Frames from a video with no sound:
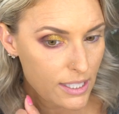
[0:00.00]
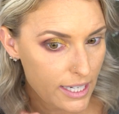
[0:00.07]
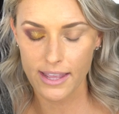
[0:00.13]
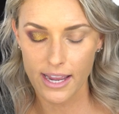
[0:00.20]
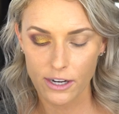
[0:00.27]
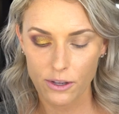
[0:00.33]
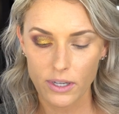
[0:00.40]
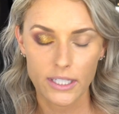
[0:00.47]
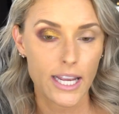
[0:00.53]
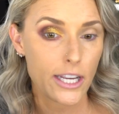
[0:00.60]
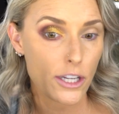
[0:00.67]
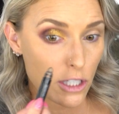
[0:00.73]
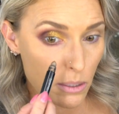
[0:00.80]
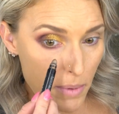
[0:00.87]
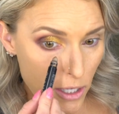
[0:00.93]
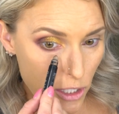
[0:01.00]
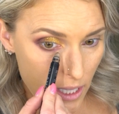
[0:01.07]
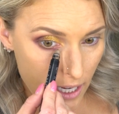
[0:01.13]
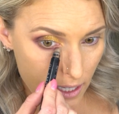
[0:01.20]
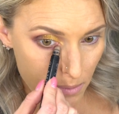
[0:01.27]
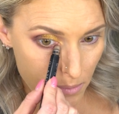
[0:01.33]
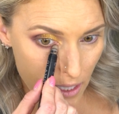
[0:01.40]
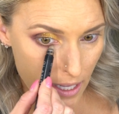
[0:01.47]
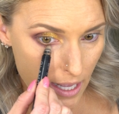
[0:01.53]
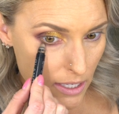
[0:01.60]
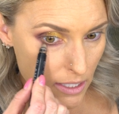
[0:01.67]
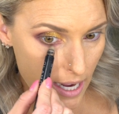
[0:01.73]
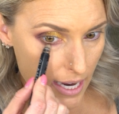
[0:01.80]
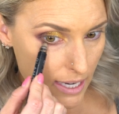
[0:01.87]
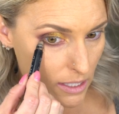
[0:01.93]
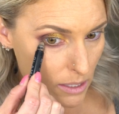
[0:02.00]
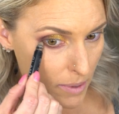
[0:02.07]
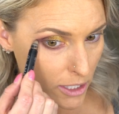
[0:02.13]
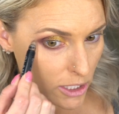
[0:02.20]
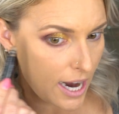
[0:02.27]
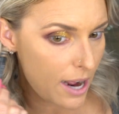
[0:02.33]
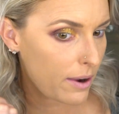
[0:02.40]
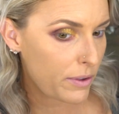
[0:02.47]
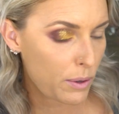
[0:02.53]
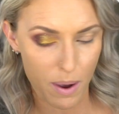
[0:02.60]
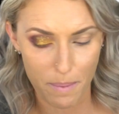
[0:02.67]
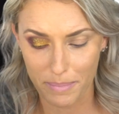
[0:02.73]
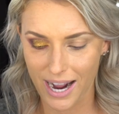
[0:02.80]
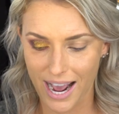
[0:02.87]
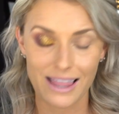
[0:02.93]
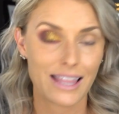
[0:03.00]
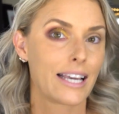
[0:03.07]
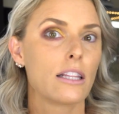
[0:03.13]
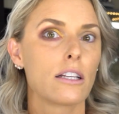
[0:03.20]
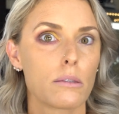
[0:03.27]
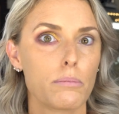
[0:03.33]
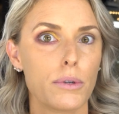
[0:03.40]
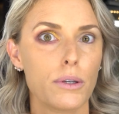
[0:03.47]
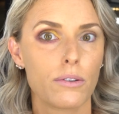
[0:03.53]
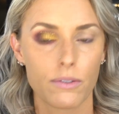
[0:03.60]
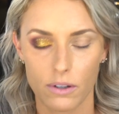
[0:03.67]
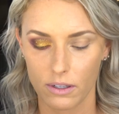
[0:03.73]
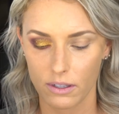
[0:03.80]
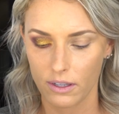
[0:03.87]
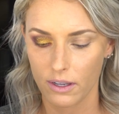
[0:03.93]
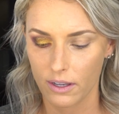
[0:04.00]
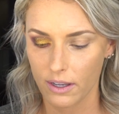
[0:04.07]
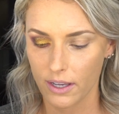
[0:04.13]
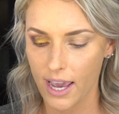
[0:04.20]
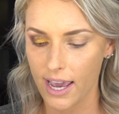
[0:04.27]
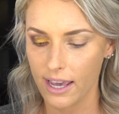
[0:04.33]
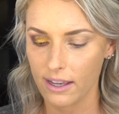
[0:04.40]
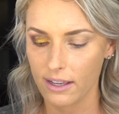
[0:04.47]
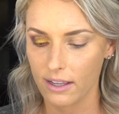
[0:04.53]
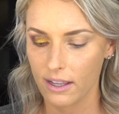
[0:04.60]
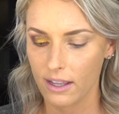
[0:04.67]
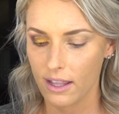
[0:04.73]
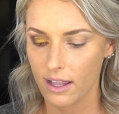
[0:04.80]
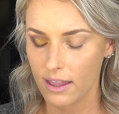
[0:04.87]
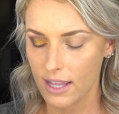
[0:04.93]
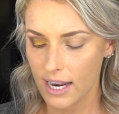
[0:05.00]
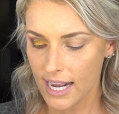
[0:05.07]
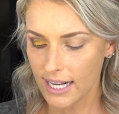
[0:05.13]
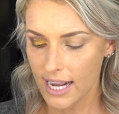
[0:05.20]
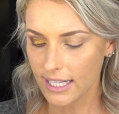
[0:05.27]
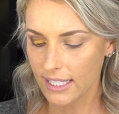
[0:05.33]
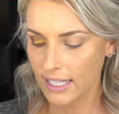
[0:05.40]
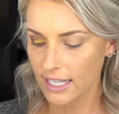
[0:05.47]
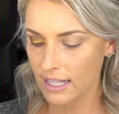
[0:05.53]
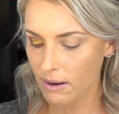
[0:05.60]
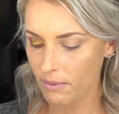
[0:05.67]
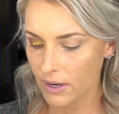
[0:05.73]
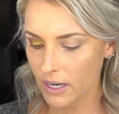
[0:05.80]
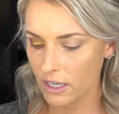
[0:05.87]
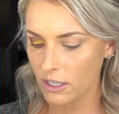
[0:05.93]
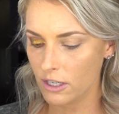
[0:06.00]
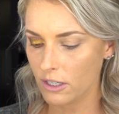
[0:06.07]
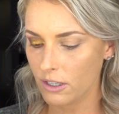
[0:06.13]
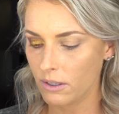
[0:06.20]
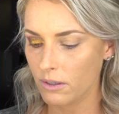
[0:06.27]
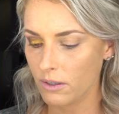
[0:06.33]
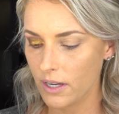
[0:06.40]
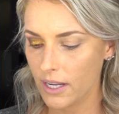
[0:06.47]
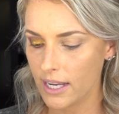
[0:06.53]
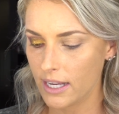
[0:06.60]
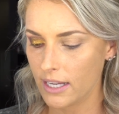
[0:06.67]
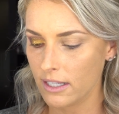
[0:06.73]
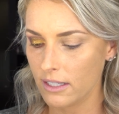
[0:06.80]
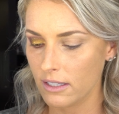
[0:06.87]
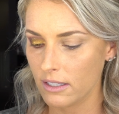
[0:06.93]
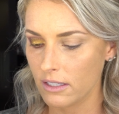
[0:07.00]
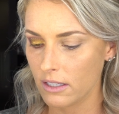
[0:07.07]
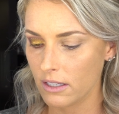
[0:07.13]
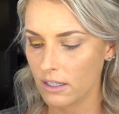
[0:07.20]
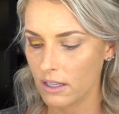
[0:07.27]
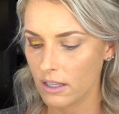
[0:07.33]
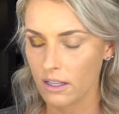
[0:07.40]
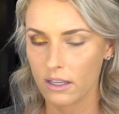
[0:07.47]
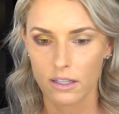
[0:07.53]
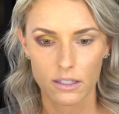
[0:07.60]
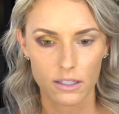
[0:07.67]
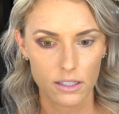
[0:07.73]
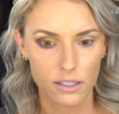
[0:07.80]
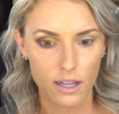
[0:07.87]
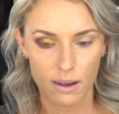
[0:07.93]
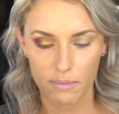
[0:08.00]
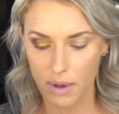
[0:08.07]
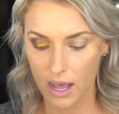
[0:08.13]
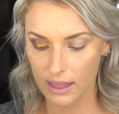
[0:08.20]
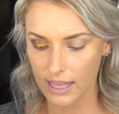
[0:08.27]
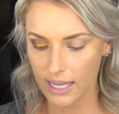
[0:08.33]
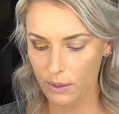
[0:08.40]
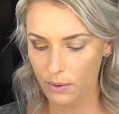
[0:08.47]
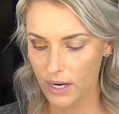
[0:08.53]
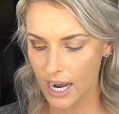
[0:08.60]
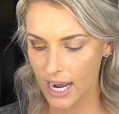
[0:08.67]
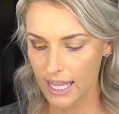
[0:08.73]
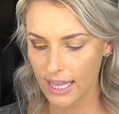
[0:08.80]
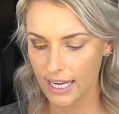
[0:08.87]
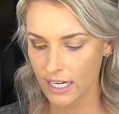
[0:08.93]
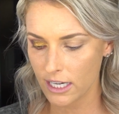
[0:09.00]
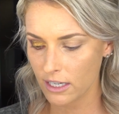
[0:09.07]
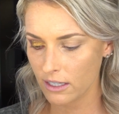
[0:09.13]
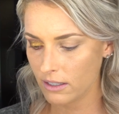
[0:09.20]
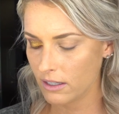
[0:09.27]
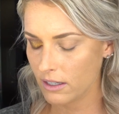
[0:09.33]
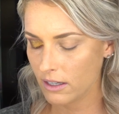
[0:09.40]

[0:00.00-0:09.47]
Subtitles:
And then you can take your smudger that comes on the other side and smudge it out if you want, but I think it looks beautiful. And the next thing that we're going to do is some liquid eyeliner.